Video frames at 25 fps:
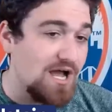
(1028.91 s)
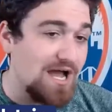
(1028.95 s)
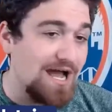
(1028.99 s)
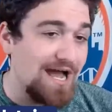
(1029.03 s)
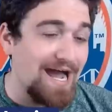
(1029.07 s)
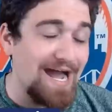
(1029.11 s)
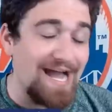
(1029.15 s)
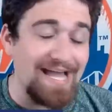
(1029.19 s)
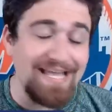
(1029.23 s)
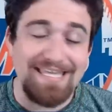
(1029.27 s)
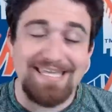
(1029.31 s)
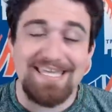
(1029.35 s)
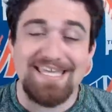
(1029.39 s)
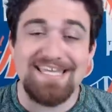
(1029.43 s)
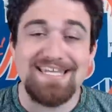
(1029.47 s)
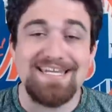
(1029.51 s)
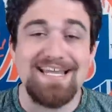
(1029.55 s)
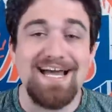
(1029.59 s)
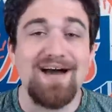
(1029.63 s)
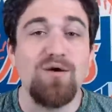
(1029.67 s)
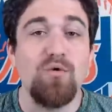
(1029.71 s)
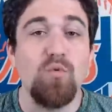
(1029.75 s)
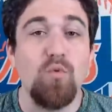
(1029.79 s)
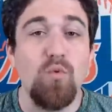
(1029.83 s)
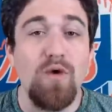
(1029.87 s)
I
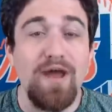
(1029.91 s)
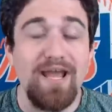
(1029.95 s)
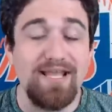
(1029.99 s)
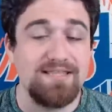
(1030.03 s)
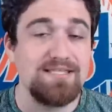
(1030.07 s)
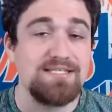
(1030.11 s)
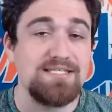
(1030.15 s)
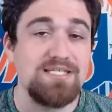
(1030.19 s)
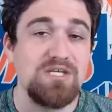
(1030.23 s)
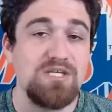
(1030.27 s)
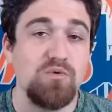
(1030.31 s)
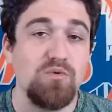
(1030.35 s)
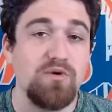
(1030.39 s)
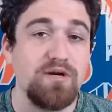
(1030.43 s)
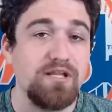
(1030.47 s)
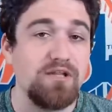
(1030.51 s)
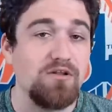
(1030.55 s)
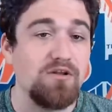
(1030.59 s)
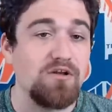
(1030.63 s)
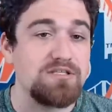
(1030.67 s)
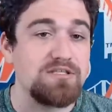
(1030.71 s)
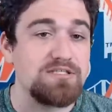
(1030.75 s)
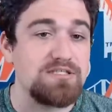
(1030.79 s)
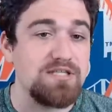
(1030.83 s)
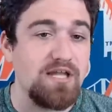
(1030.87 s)
cannot wait to see what he
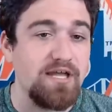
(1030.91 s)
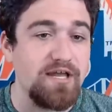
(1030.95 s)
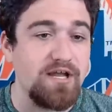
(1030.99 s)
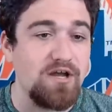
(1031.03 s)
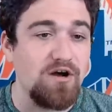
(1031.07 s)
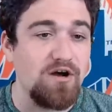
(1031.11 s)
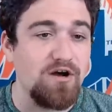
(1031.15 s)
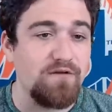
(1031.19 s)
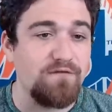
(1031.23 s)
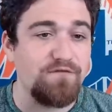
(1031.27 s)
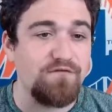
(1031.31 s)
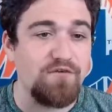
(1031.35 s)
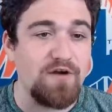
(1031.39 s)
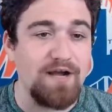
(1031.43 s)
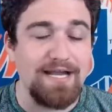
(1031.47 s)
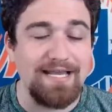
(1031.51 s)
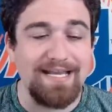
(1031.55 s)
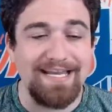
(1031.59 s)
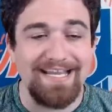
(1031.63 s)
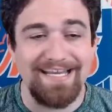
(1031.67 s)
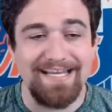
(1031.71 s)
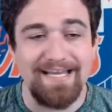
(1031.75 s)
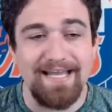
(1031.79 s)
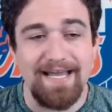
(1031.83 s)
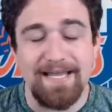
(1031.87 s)
looks like on
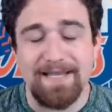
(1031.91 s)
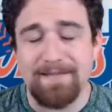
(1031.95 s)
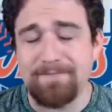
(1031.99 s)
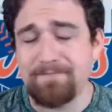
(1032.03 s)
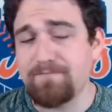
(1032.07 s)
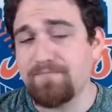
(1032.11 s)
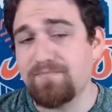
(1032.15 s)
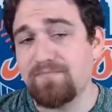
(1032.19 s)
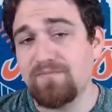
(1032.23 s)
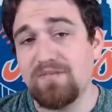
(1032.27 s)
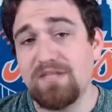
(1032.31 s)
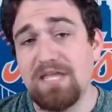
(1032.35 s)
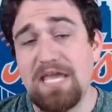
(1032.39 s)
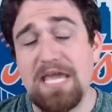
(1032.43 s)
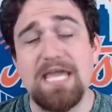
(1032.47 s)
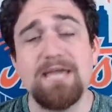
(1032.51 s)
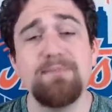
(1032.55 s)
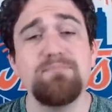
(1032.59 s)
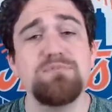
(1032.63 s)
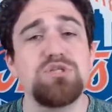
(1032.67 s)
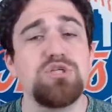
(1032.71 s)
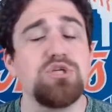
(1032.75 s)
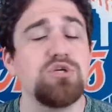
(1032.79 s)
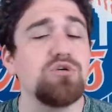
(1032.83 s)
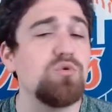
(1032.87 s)
Friday night.
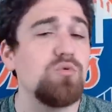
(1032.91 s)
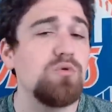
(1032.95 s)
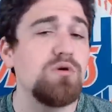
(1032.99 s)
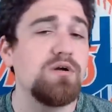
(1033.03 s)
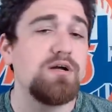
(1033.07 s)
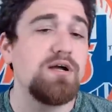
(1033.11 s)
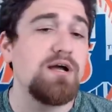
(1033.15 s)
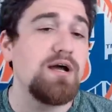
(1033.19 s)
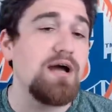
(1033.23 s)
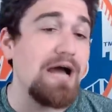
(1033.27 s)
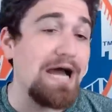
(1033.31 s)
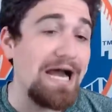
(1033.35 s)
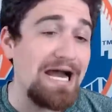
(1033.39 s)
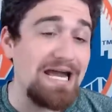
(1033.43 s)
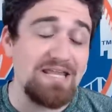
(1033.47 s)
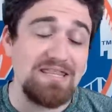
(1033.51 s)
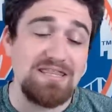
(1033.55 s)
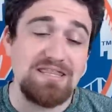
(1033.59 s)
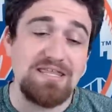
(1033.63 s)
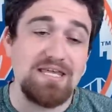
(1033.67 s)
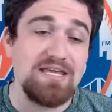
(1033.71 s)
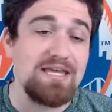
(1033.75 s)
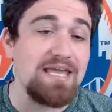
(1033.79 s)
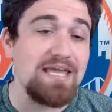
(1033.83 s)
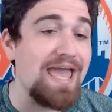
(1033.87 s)
Game two, I
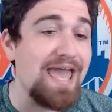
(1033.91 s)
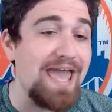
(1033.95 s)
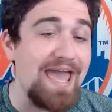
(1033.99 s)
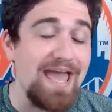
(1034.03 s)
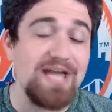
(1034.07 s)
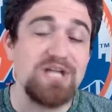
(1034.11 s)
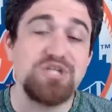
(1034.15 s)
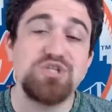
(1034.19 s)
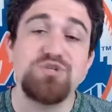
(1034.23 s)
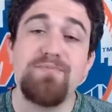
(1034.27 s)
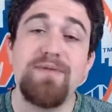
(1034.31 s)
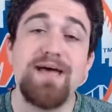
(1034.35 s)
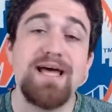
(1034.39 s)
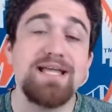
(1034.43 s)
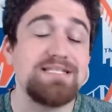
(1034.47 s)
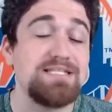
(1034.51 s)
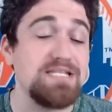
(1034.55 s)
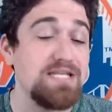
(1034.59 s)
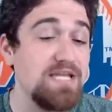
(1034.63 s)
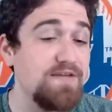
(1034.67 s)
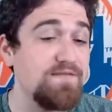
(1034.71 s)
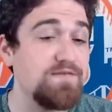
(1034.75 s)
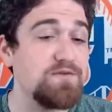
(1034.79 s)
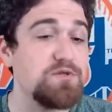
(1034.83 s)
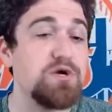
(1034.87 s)
think edge
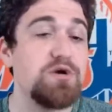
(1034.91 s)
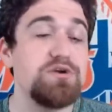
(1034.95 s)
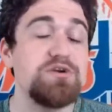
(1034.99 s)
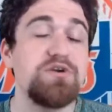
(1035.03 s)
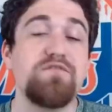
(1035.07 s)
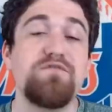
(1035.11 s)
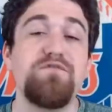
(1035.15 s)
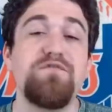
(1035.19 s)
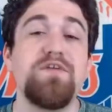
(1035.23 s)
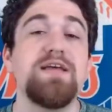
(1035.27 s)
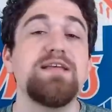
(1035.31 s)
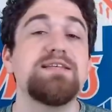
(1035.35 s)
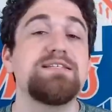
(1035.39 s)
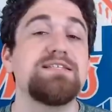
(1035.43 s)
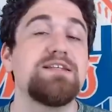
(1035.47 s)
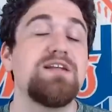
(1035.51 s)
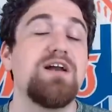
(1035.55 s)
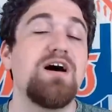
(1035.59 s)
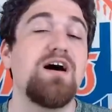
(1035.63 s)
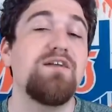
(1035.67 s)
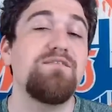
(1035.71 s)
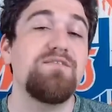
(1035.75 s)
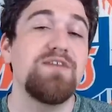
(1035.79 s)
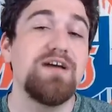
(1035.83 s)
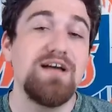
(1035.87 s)
Mets, even though you're facing
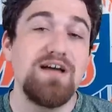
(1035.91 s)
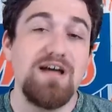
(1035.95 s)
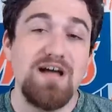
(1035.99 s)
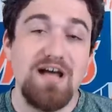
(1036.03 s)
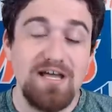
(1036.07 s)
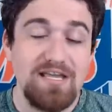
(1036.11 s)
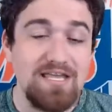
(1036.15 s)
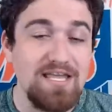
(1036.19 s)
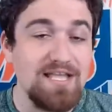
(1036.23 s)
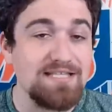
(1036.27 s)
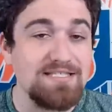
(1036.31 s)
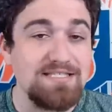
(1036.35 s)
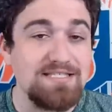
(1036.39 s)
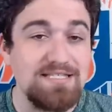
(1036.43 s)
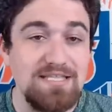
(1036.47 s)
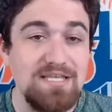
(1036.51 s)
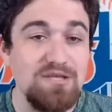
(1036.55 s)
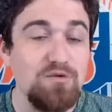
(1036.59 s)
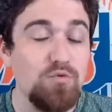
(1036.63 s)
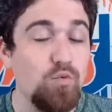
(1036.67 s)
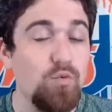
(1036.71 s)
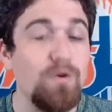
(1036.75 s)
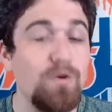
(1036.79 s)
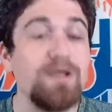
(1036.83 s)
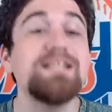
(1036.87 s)
off against
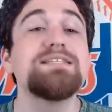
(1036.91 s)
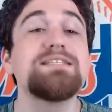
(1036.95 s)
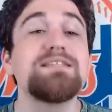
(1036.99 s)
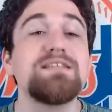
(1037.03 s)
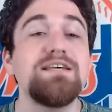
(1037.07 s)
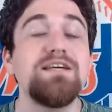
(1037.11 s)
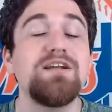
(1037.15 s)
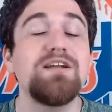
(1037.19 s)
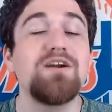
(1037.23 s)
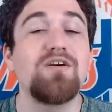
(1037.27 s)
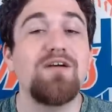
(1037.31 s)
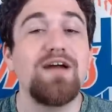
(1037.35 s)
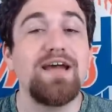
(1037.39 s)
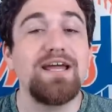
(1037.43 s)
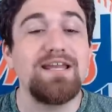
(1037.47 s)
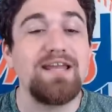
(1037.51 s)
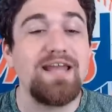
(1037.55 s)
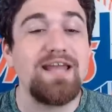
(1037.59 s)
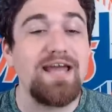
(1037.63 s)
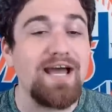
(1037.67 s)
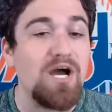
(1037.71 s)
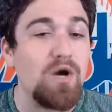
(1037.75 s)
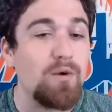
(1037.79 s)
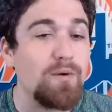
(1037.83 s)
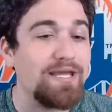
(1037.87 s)
the wins leader right
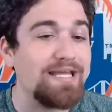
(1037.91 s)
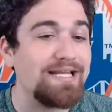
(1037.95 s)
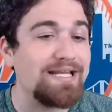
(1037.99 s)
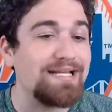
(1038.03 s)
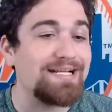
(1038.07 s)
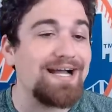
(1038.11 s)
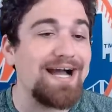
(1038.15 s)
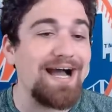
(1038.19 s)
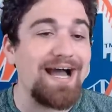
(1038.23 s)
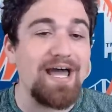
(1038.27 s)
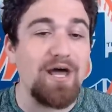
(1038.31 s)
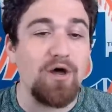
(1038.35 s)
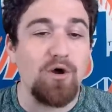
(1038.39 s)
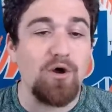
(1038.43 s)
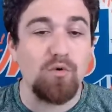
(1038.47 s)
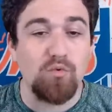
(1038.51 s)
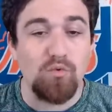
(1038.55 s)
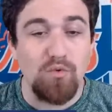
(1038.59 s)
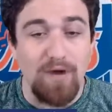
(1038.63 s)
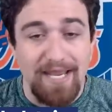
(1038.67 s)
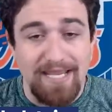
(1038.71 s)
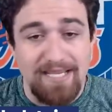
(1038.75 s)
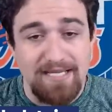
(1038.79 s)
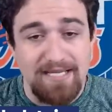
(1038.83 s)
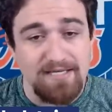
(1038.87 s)
now in Kyle
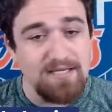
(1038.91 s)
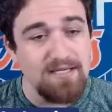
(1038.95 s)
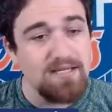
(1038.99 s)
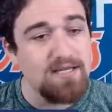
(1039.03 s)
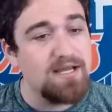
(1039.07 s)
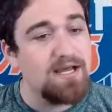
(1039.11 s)
Wright.